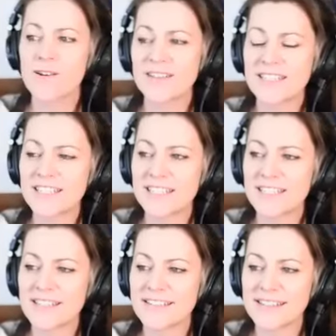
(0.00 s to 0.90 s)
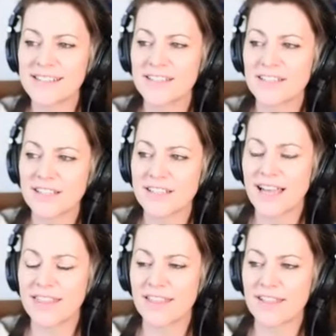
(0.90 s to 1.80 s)
I didn't didn't look
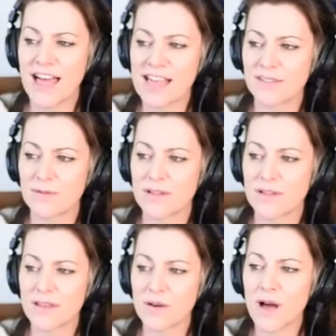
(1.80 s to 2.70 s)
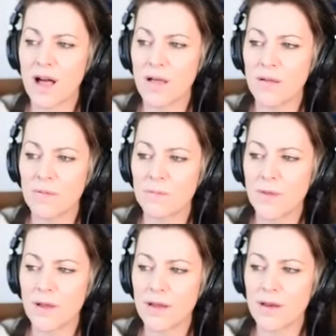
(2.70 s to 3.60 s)
at the last one. So I'll
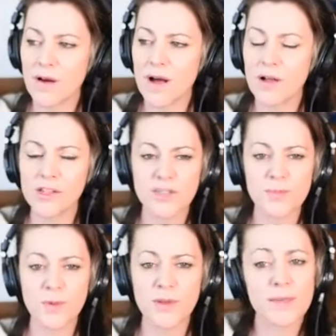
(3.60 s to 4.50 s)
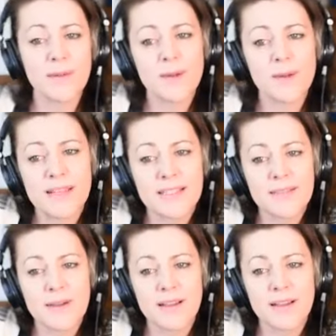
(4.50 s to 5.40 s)
you know, I'll just put them in a place
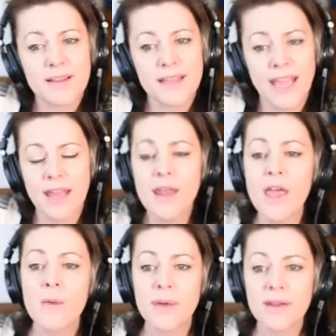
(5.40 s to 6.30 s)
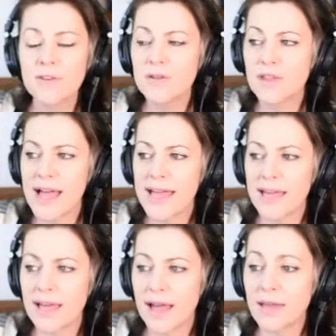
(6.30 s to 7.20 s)
where you can. But if you'd
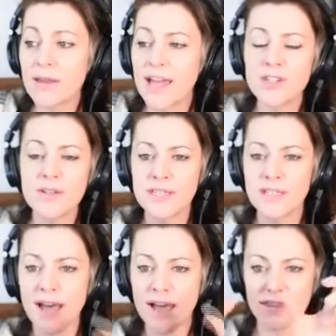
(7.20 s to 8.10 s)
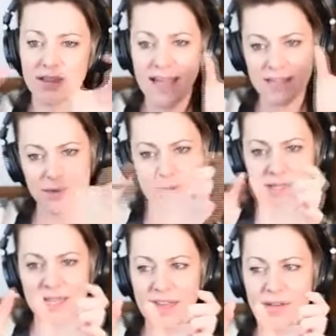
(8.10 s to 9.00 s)
like, I, I do need to cut the last one
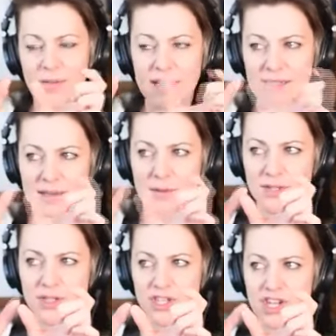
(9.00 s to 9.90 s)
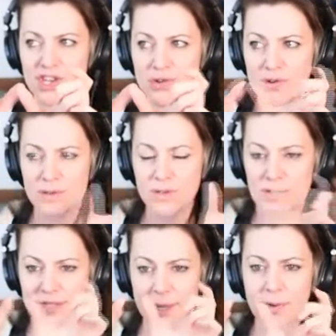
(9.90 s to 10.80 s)
together because it was two
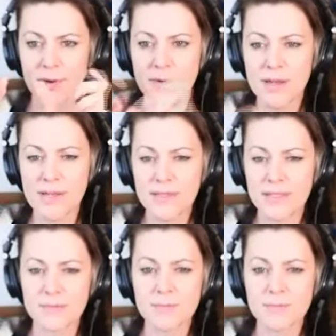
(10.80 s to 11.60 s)
separate oh, ones oh, yeah.